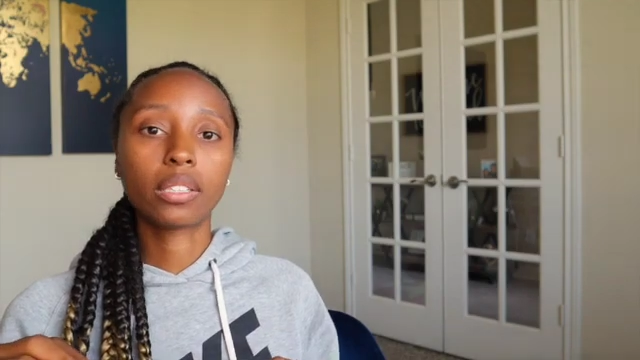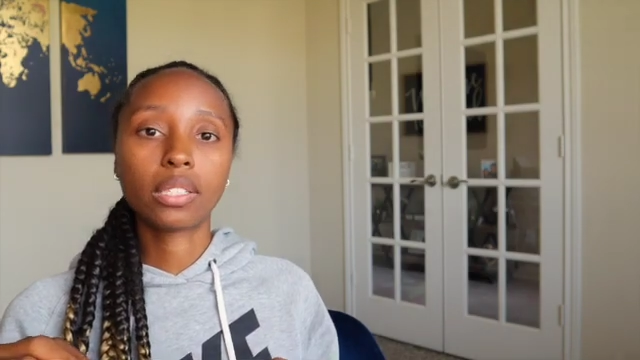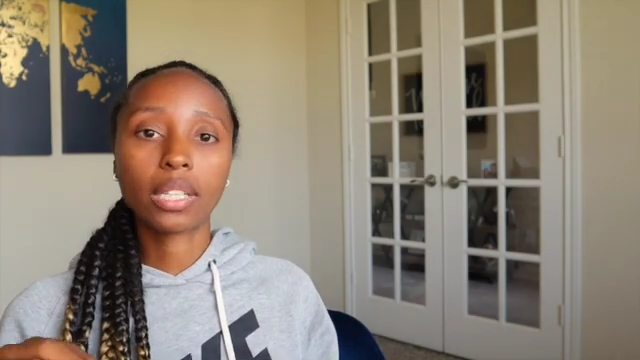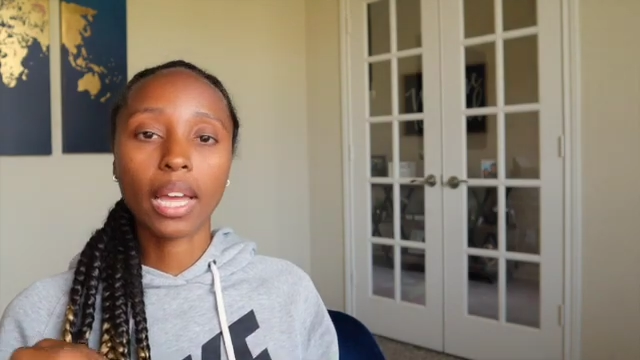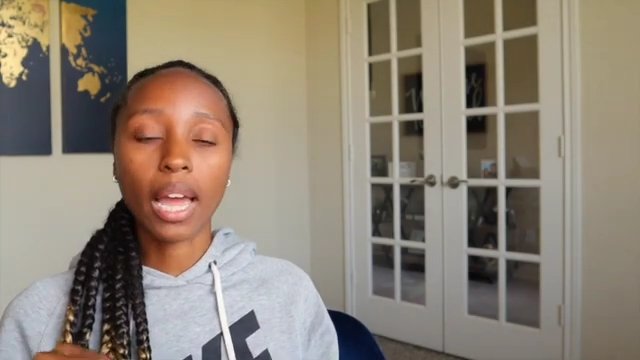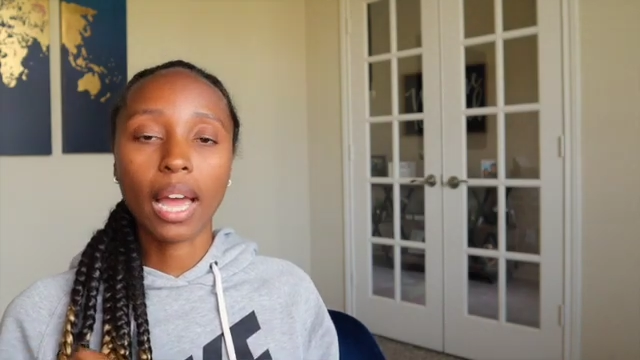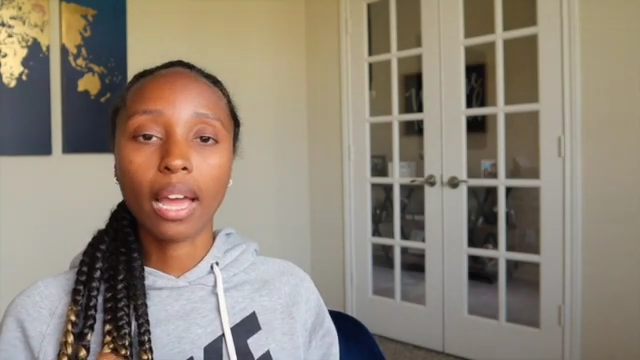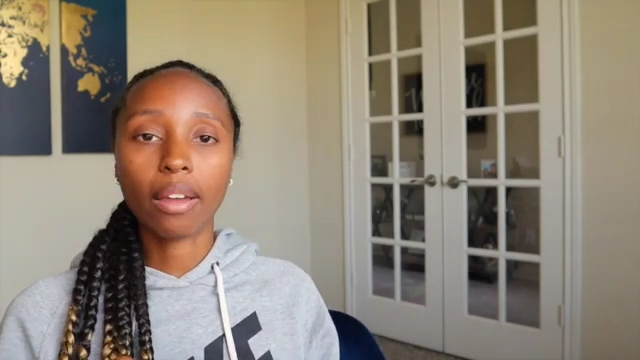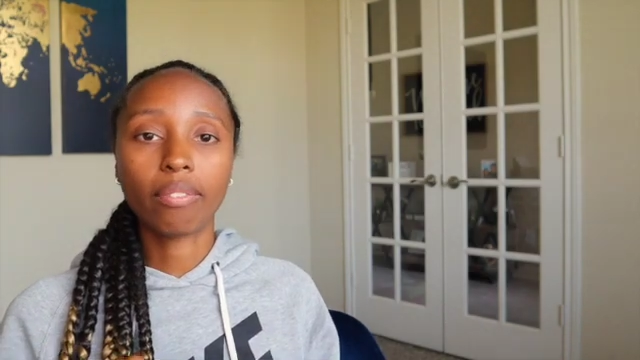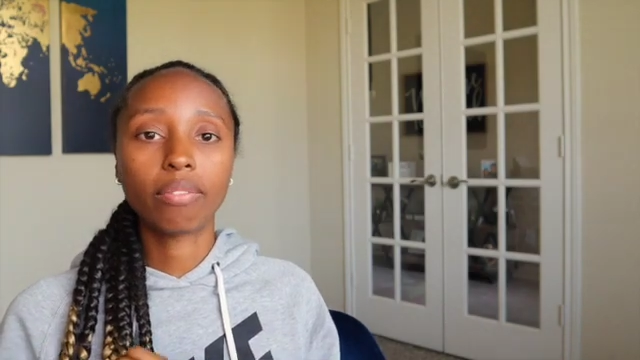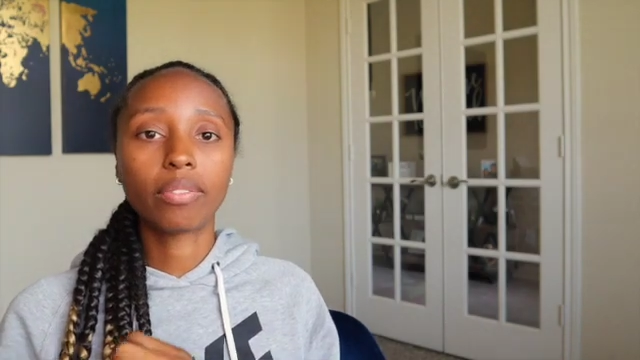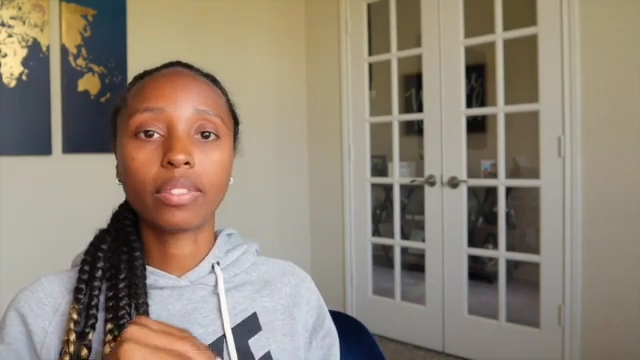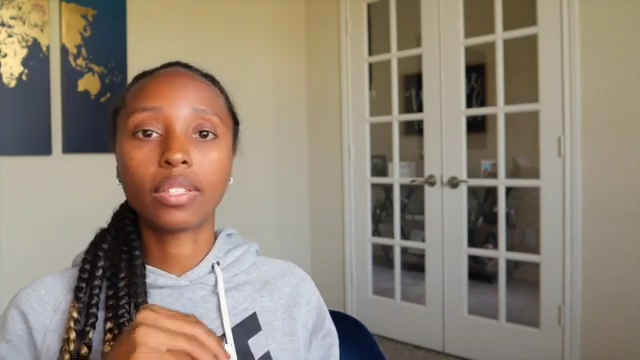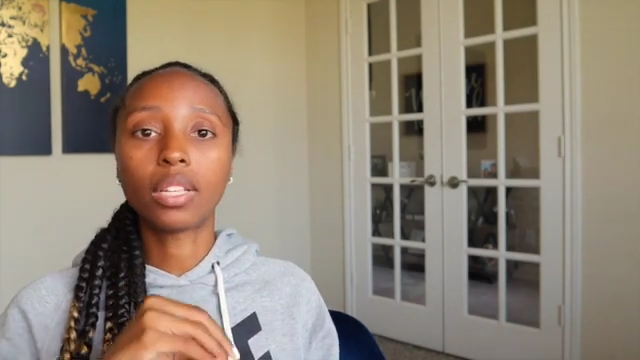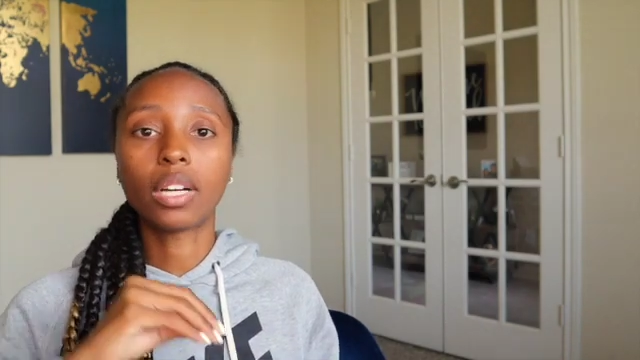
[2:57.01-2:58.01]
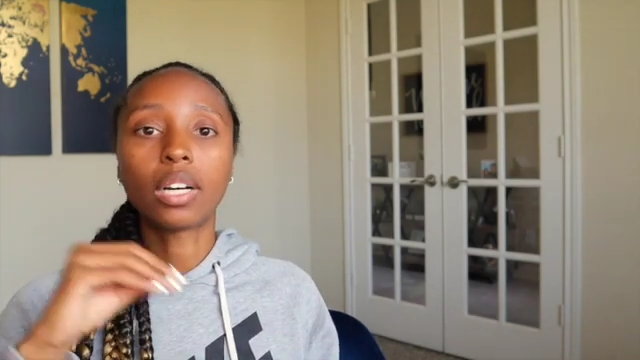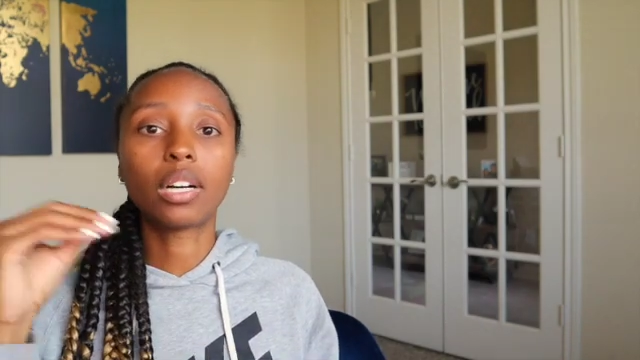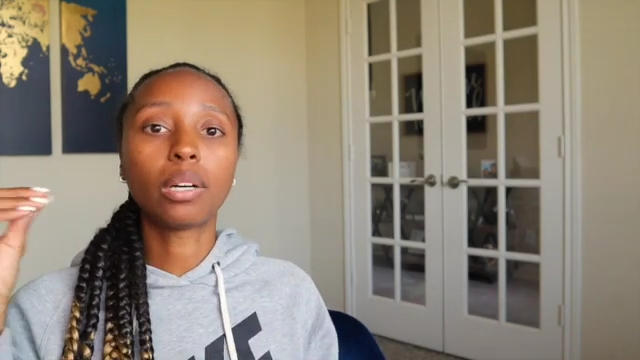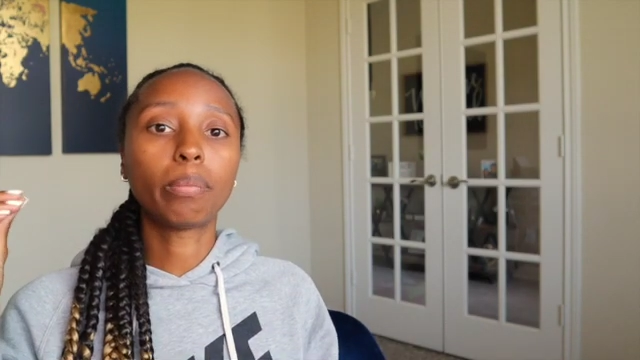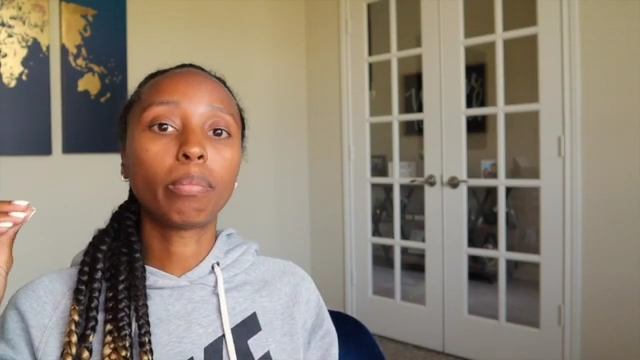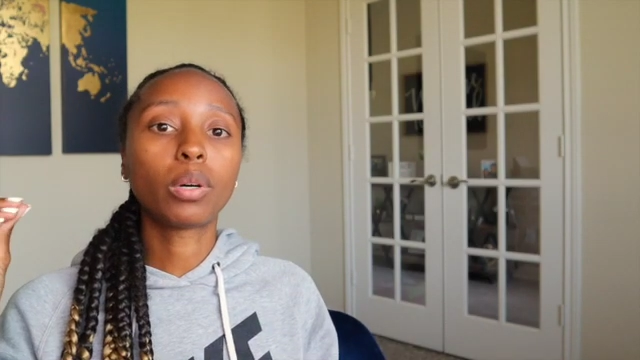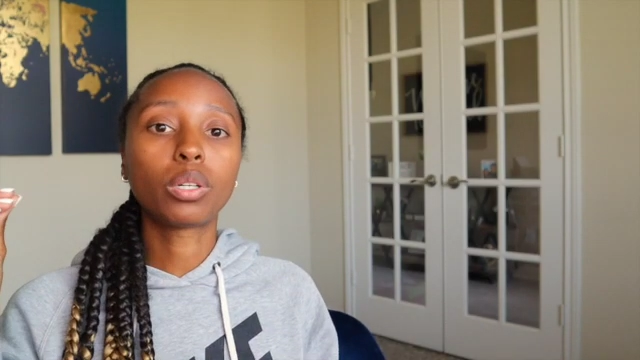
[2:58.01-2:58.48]
to have the
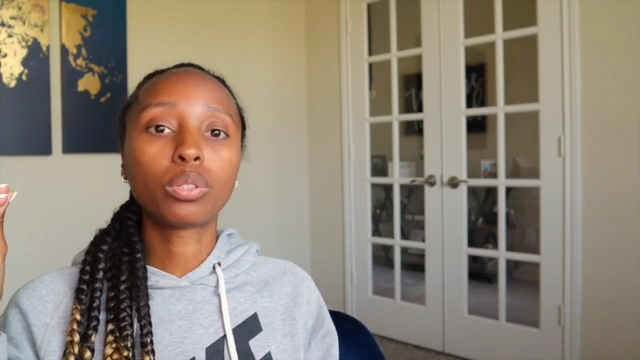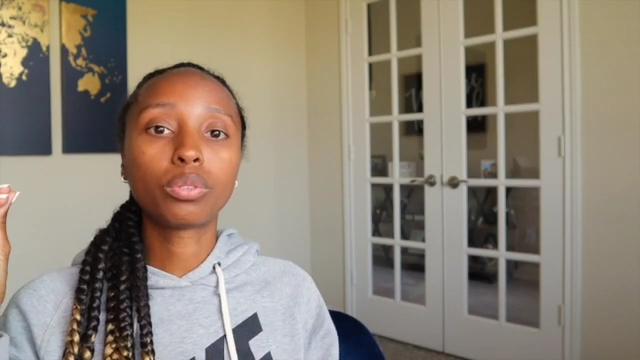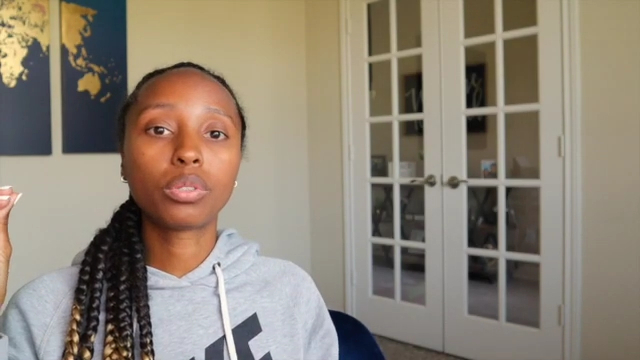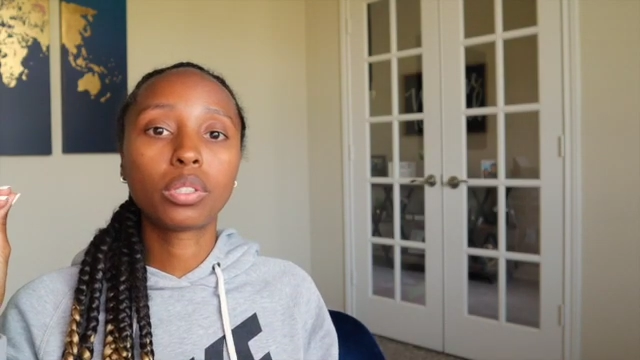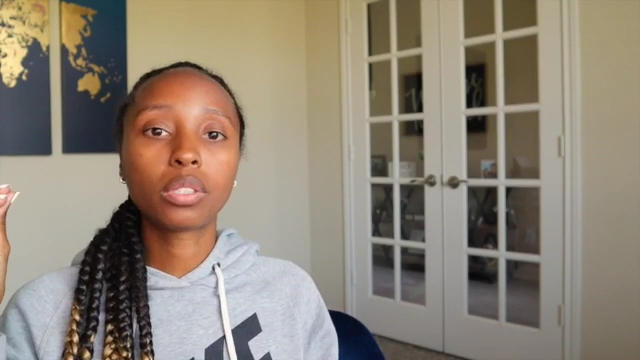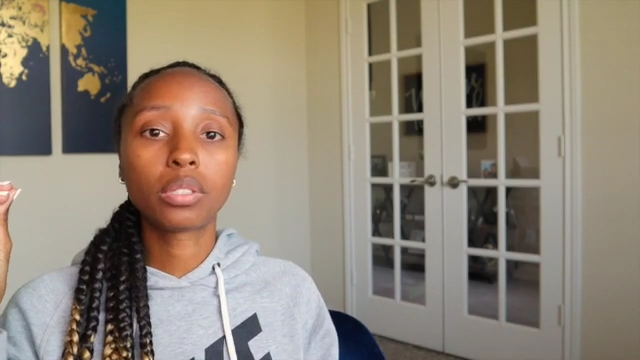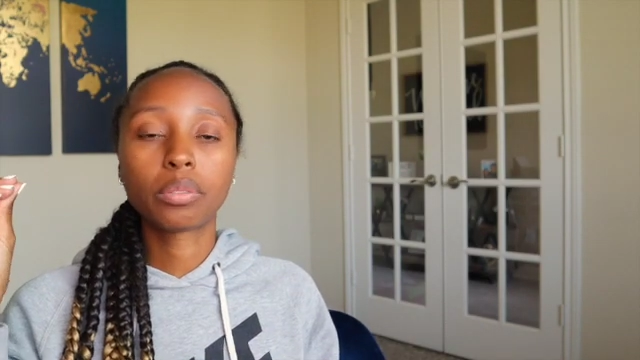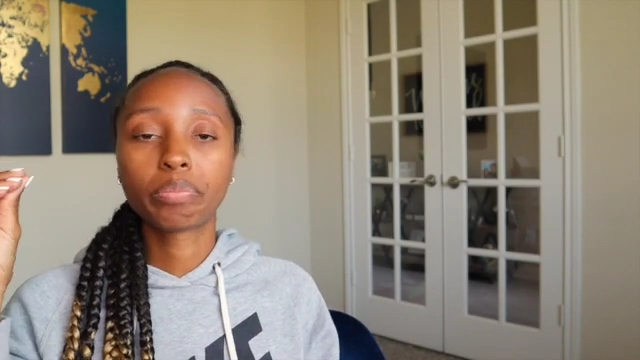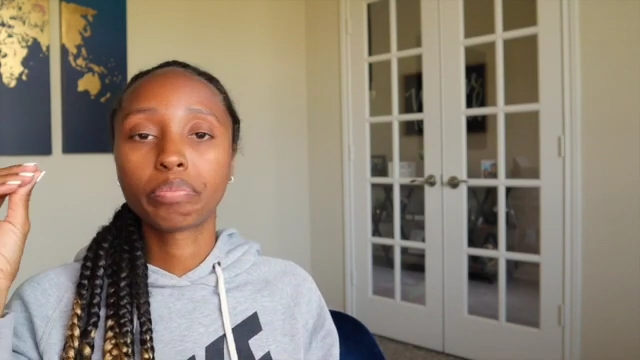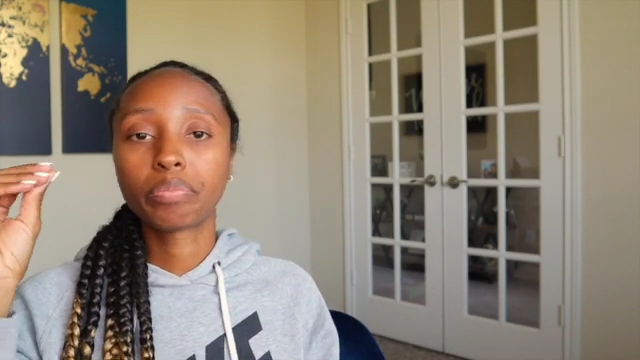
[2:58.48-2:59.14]
utmost